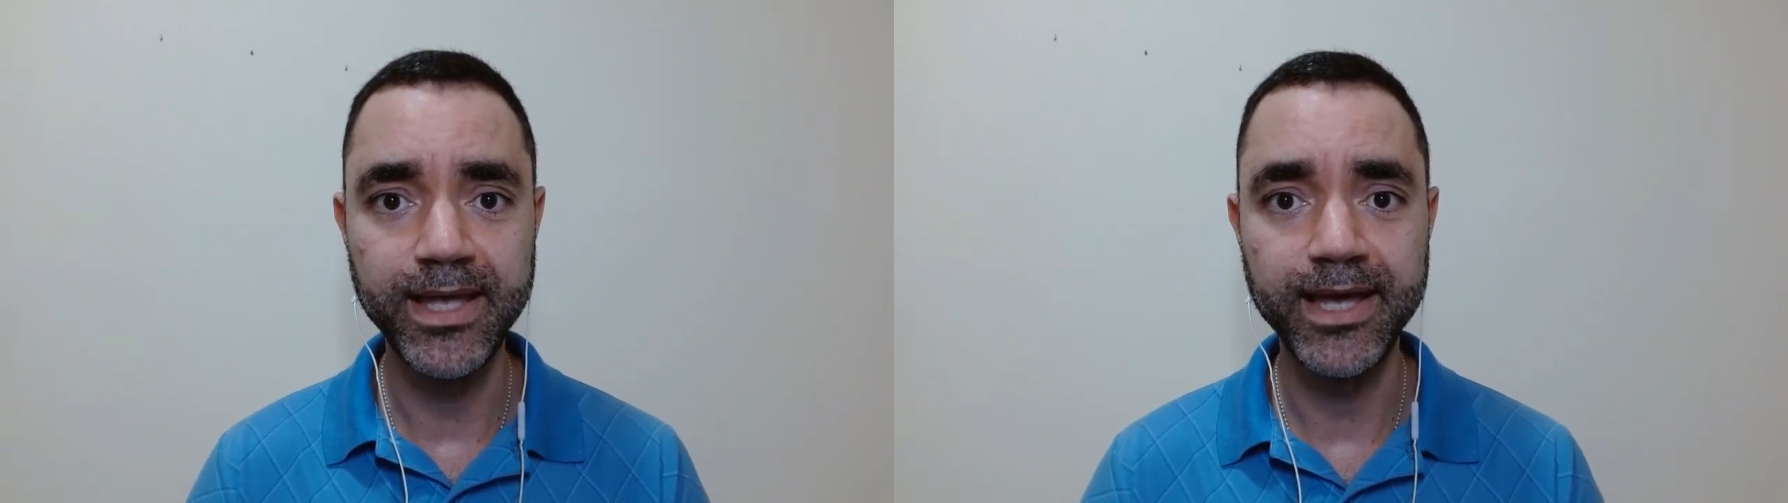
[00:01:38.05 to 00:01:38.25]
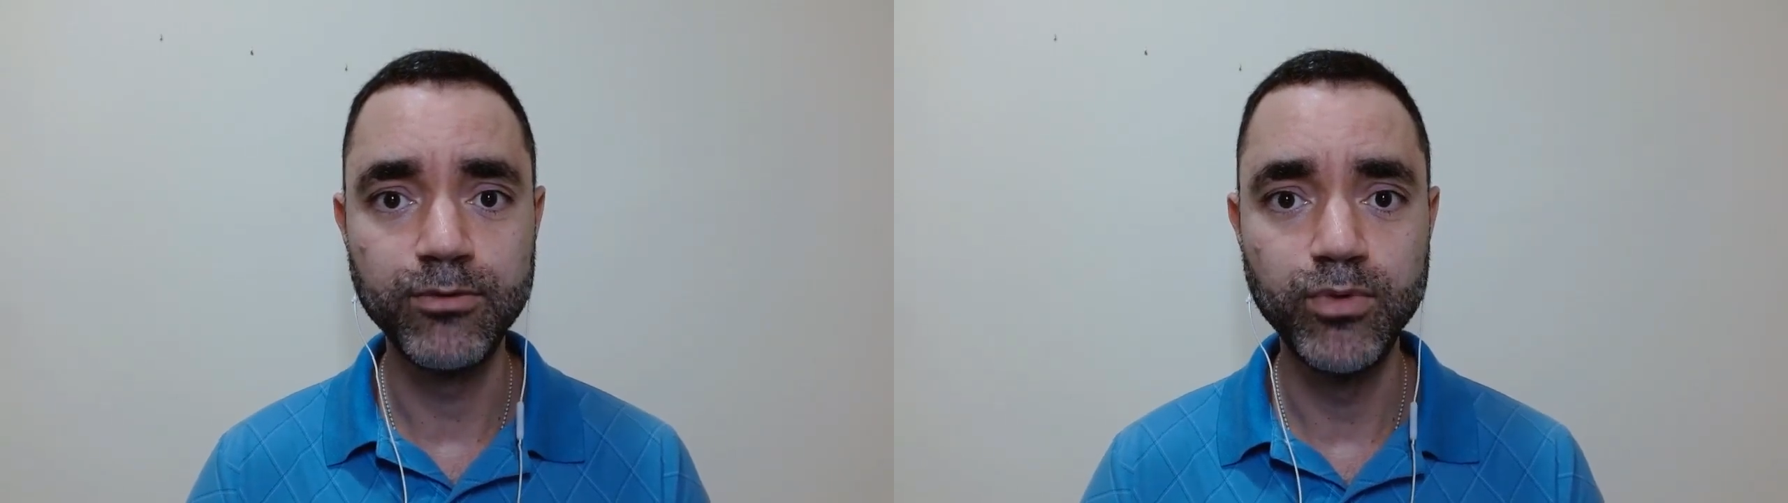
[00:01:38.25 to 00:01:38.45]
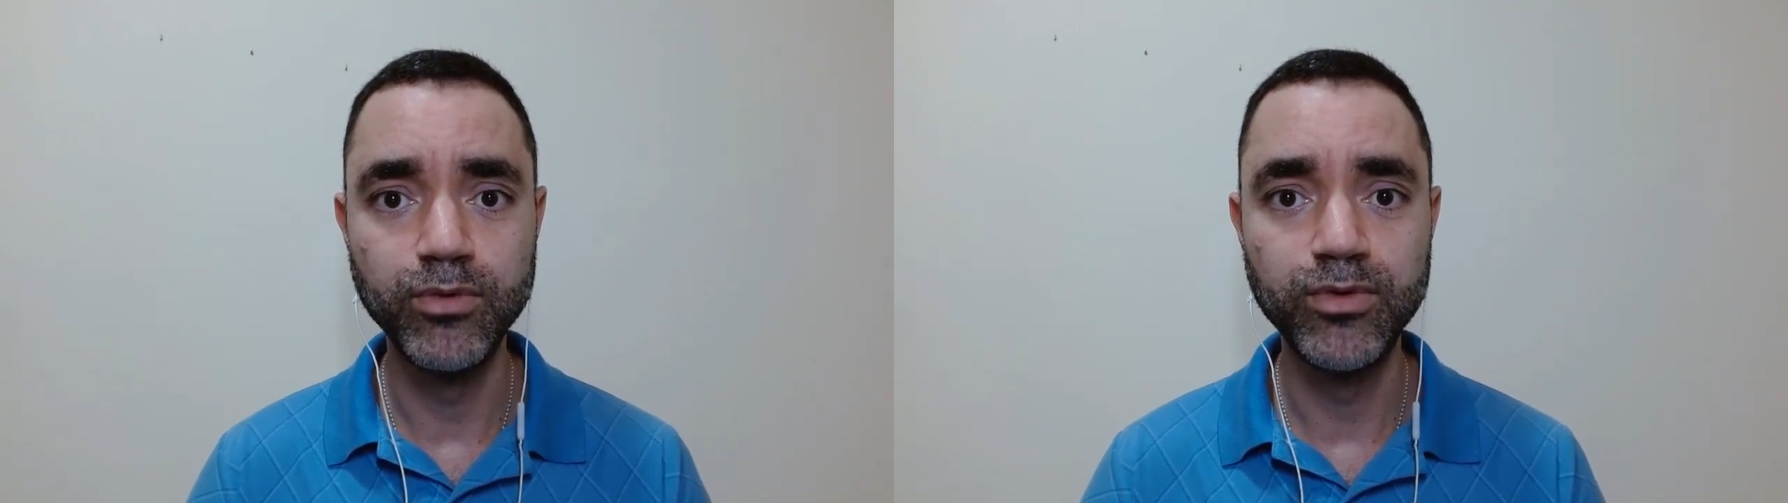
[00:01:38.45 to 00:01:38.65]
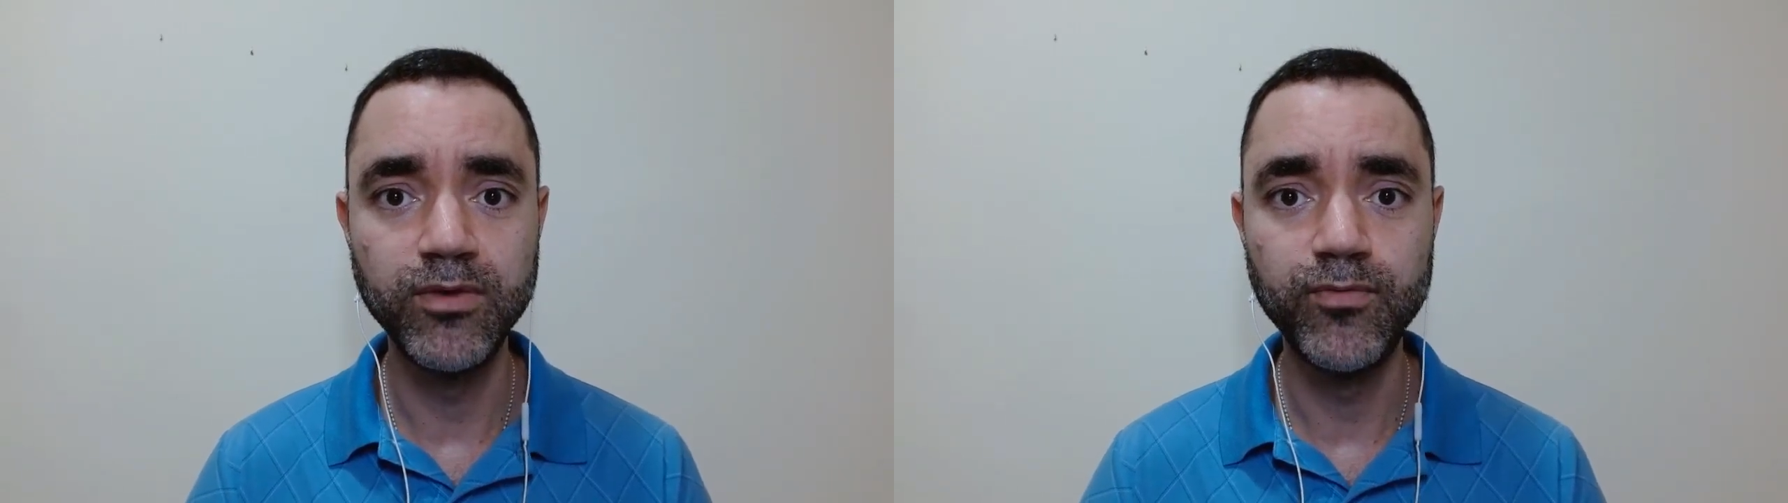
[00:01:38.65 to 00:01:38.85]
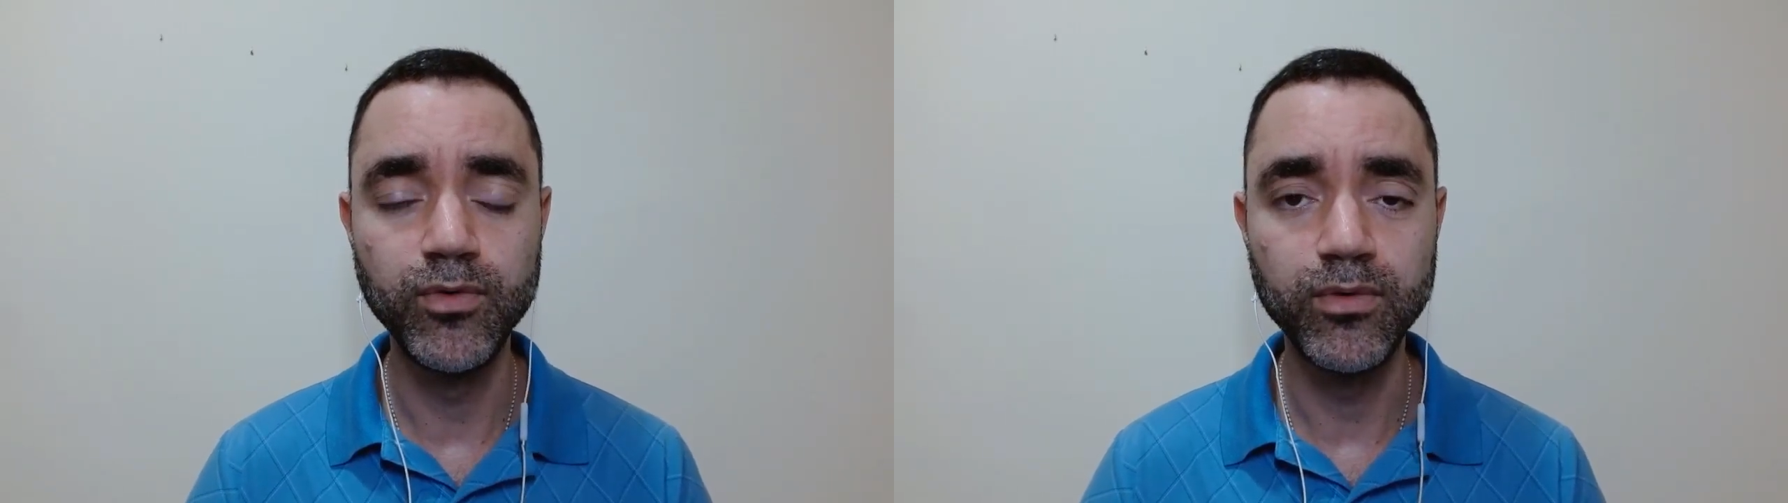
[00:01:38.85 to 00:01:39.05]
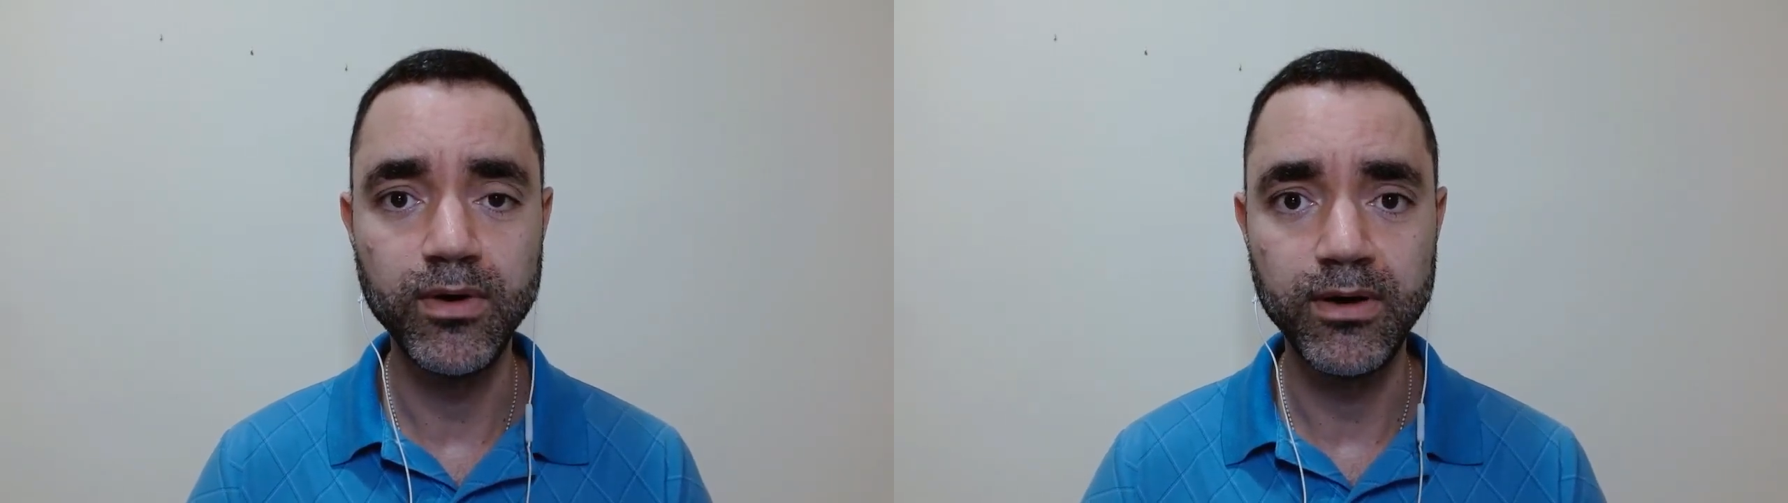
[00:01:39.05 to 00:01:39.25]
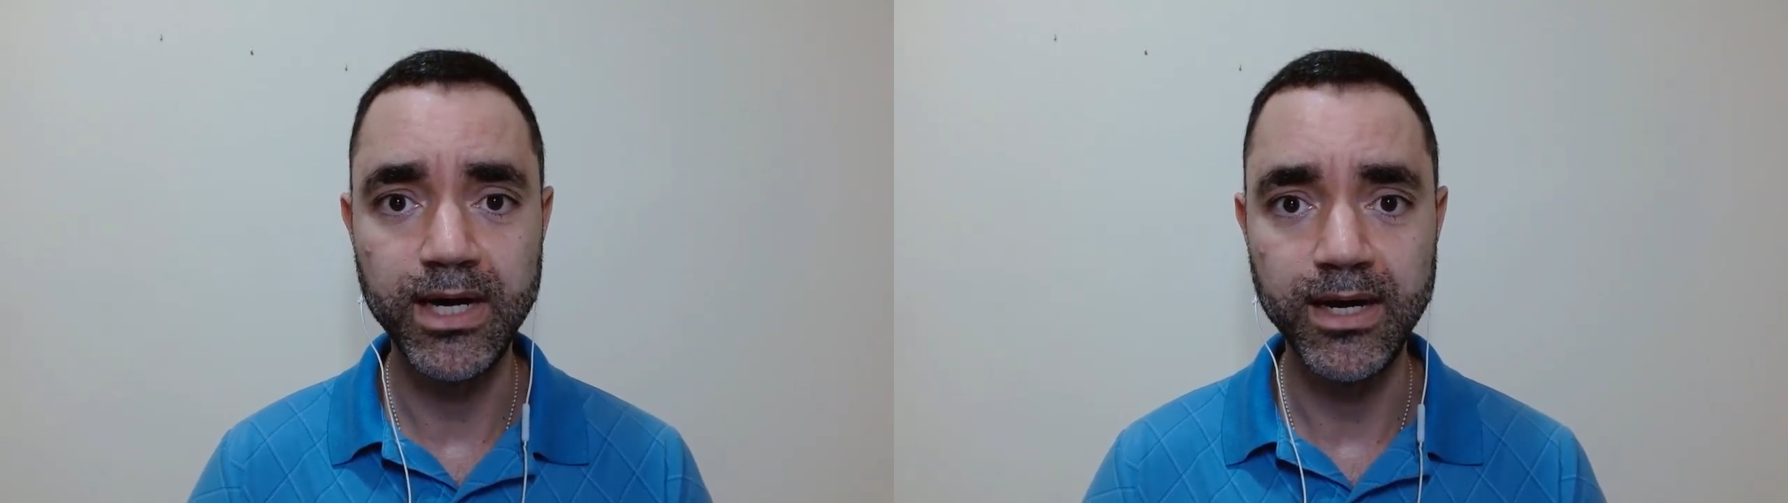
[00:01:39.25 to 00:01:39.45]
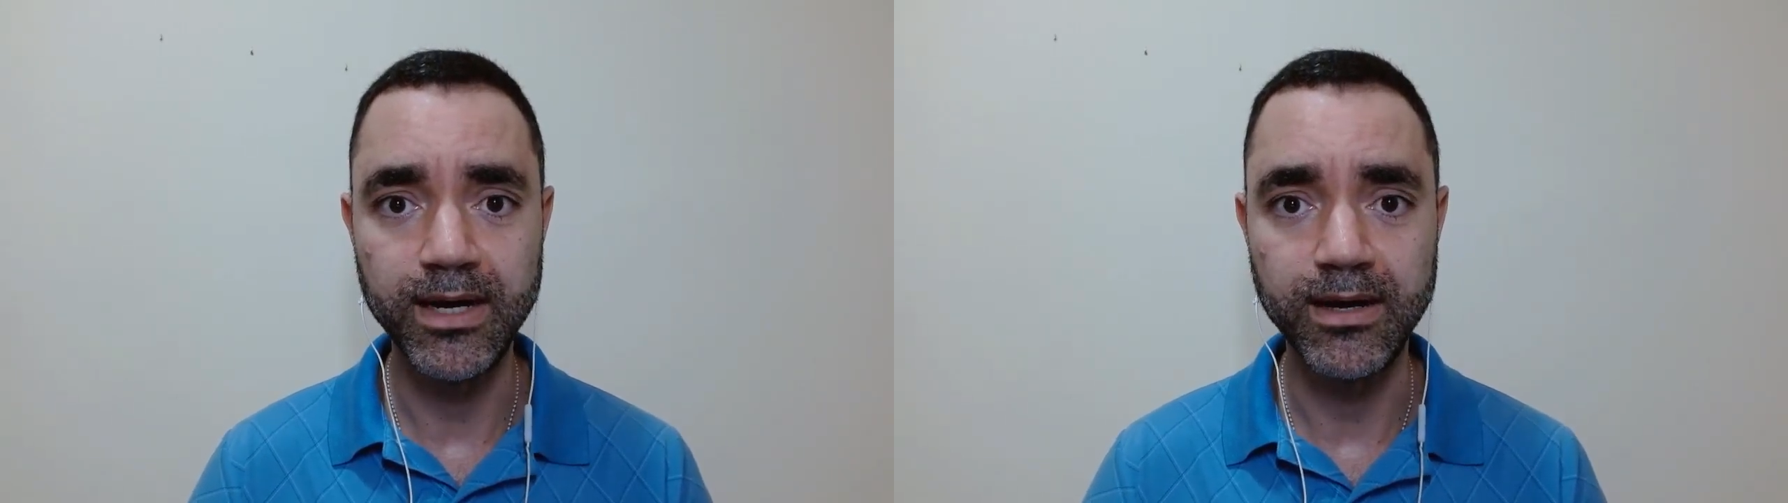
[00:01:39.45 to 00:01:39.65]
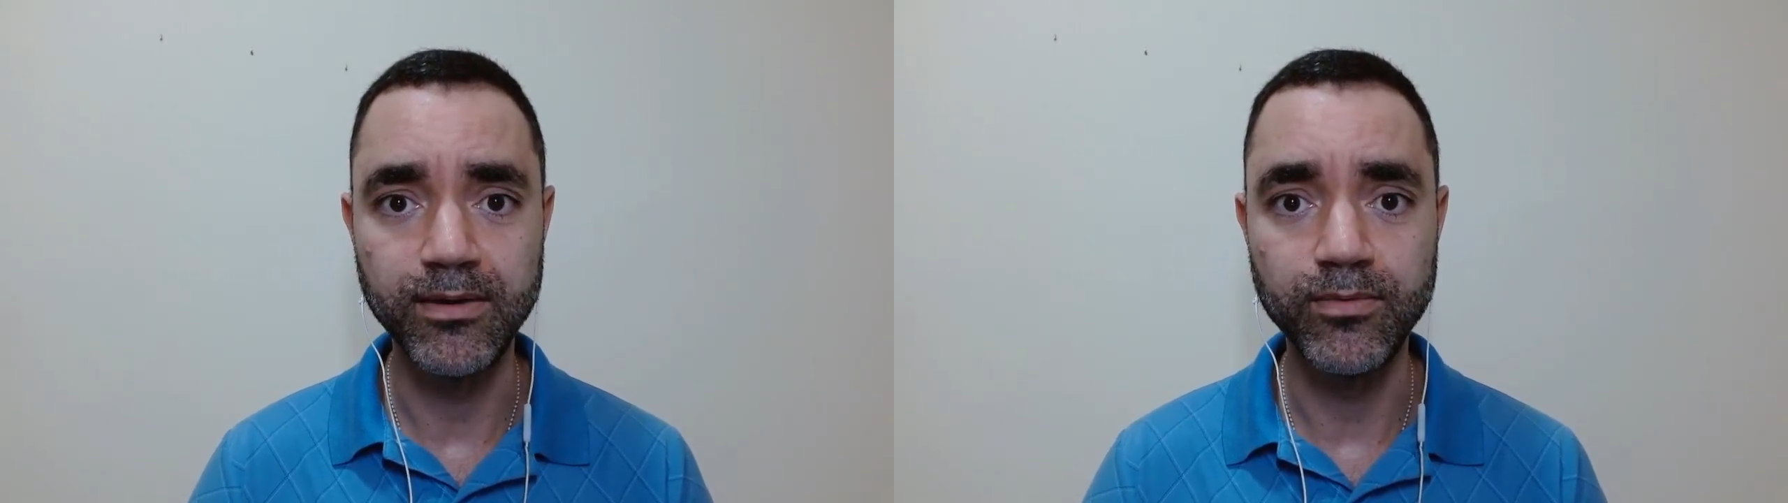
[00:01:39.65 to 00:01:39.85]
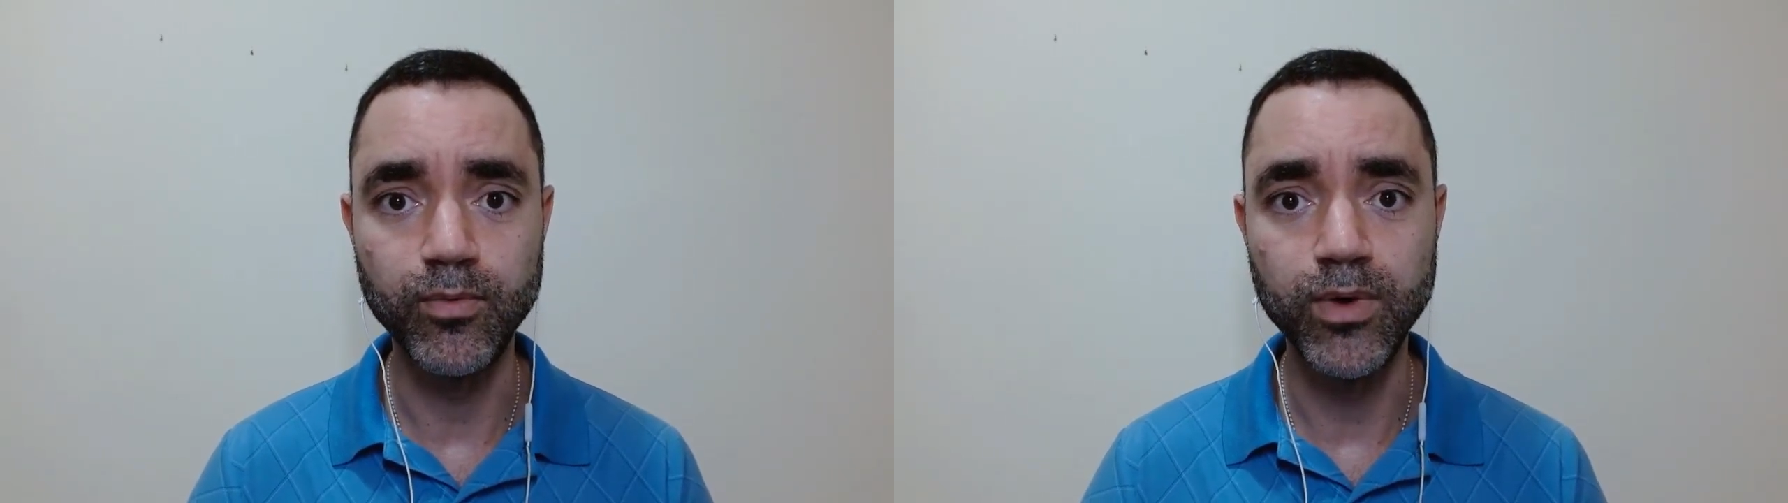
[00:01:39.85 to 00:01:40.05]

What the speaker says: Tech will give you a